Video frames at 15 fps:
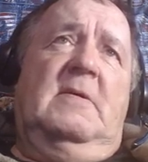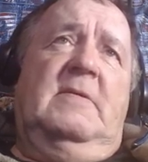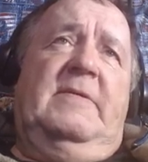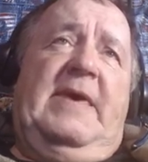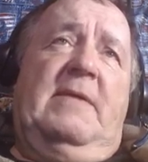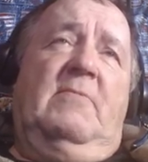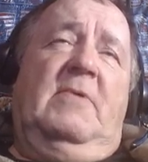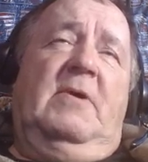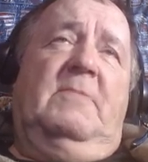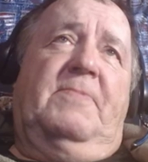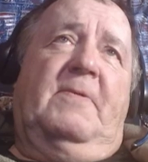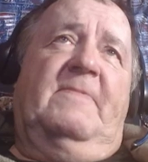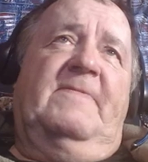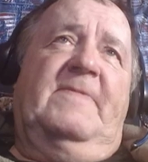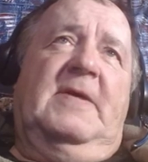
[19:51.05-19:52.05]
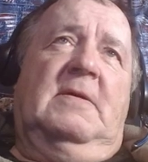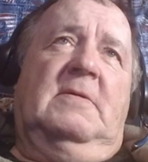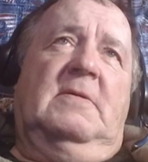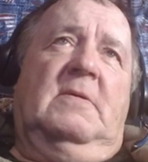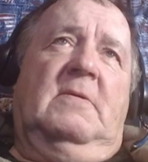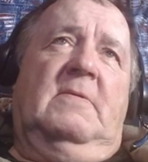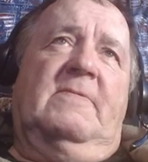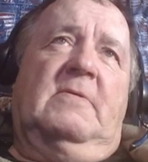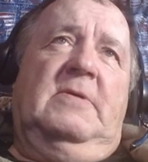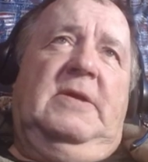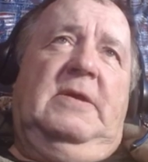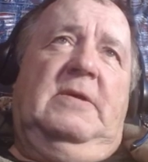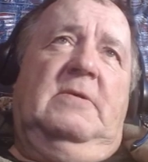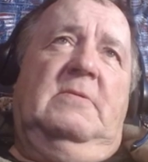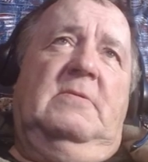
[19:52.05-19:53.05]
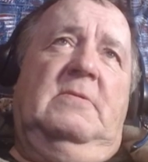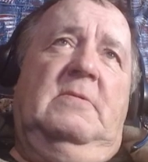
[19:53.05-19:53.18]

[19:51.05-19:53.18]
They will prevail over you.